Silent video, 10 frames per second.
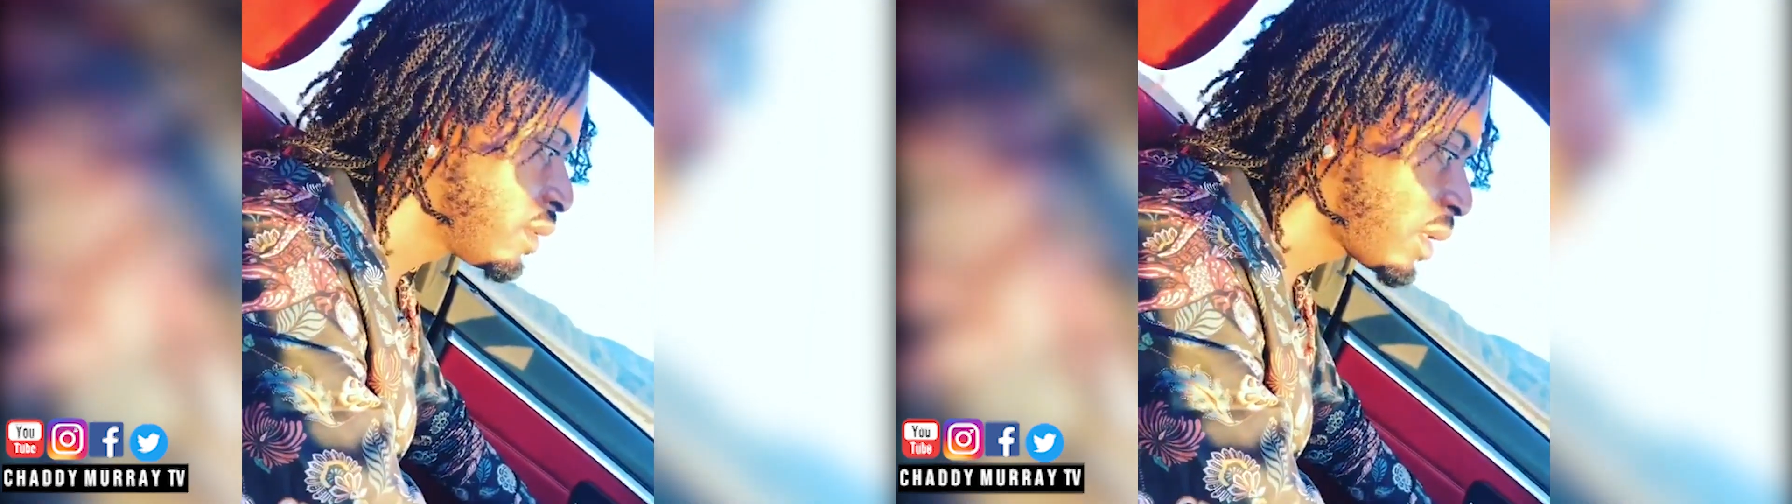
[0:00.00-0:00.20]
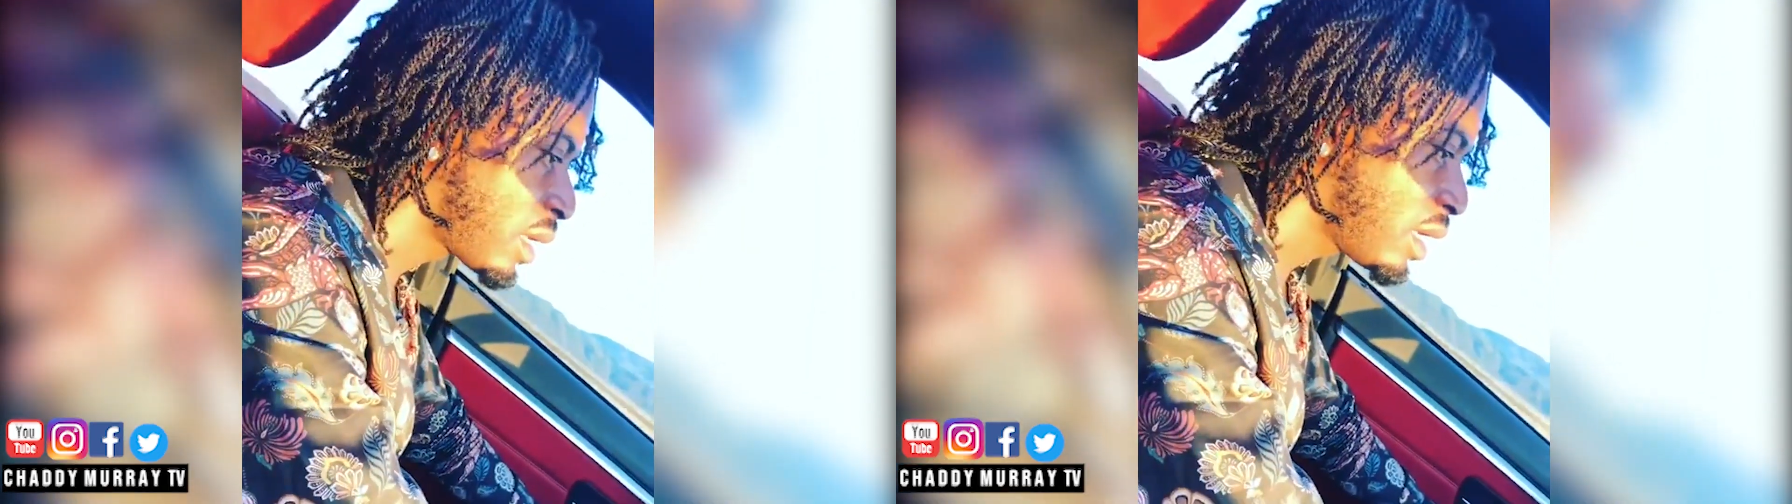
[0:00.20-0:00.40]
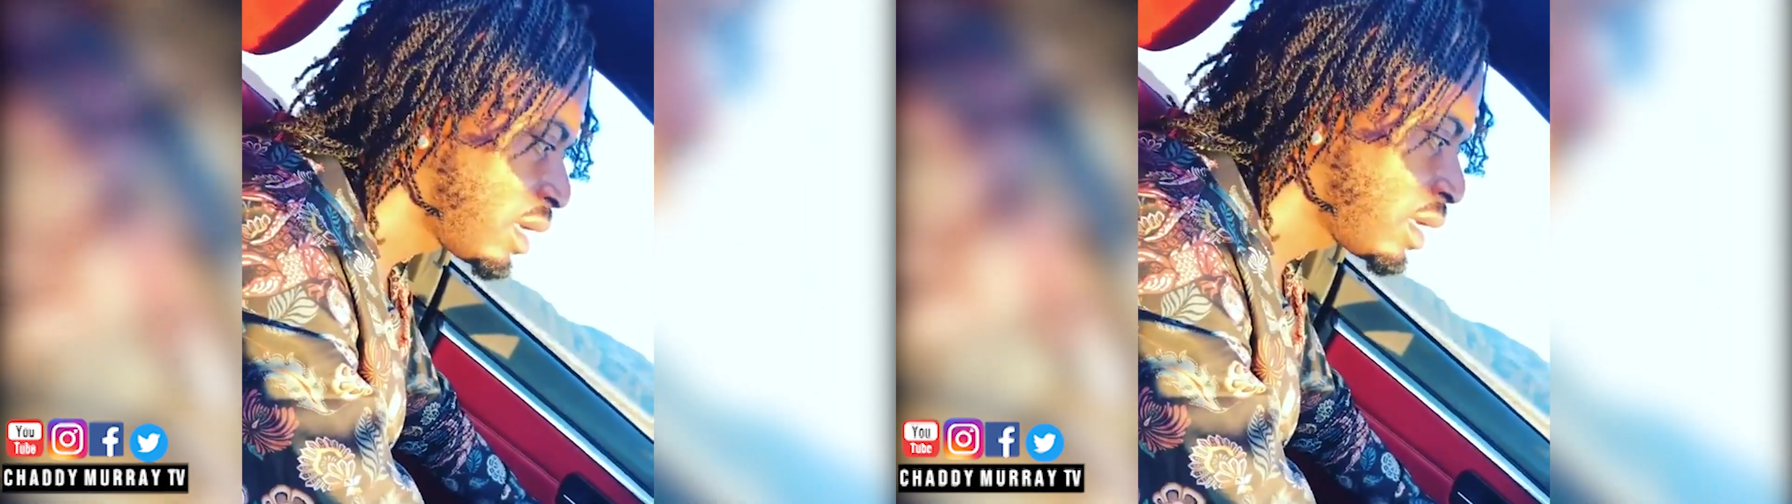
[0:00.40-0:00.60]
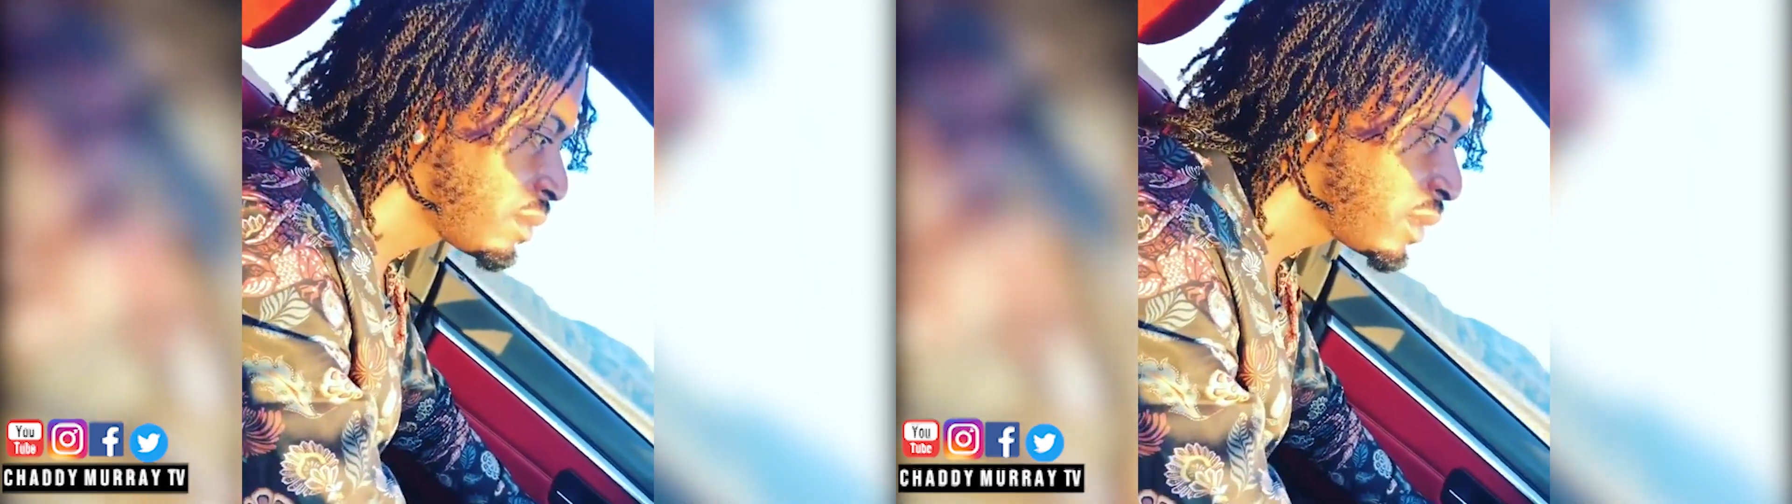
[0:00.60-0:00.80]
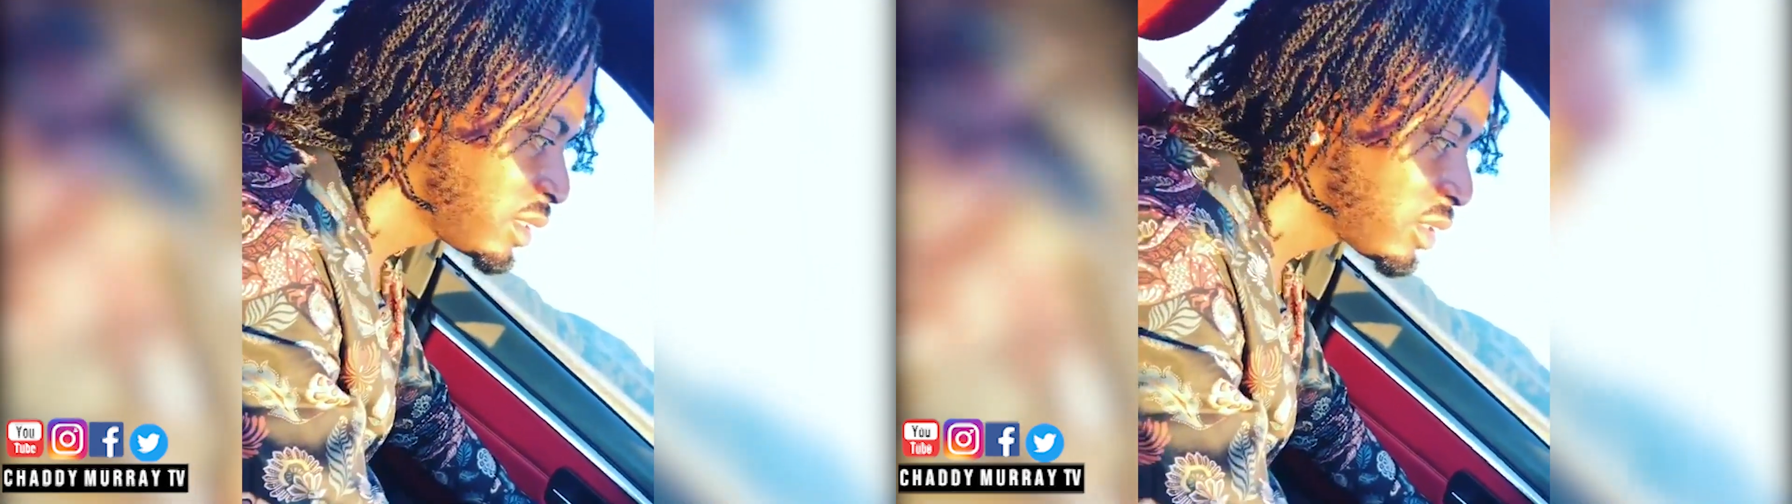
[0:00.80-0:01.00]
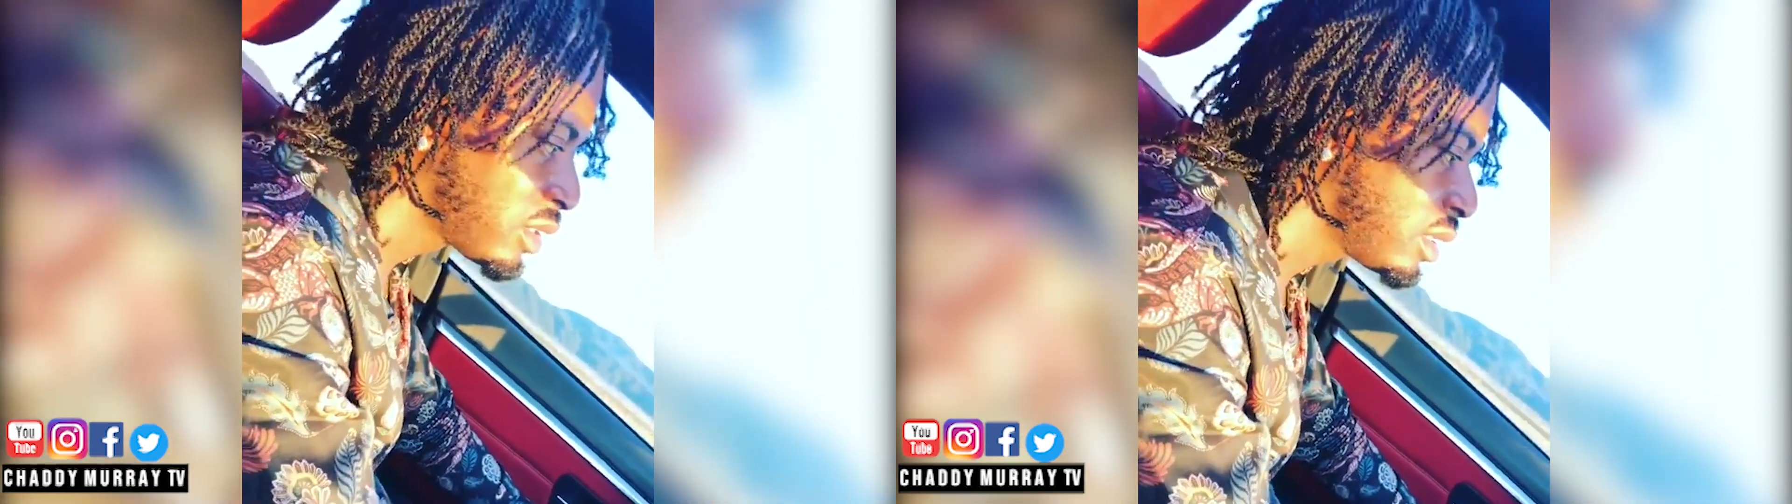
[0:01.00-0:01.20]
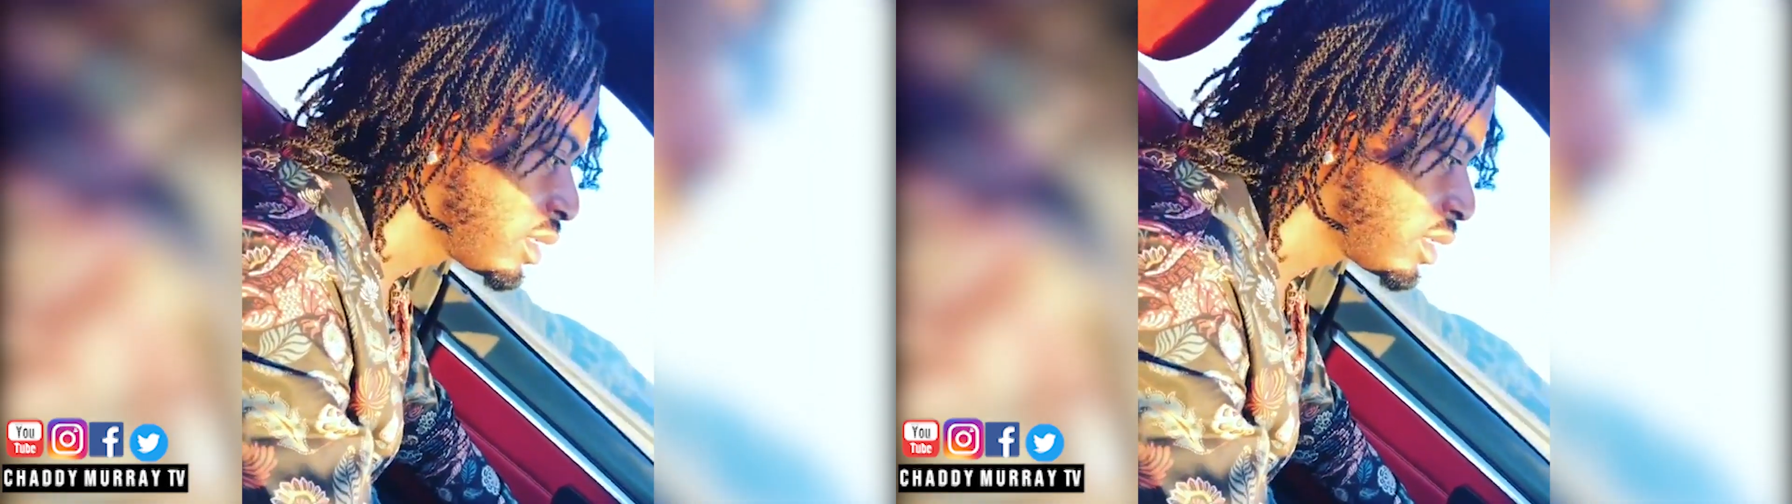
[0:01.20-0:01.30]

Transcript: song. Duh.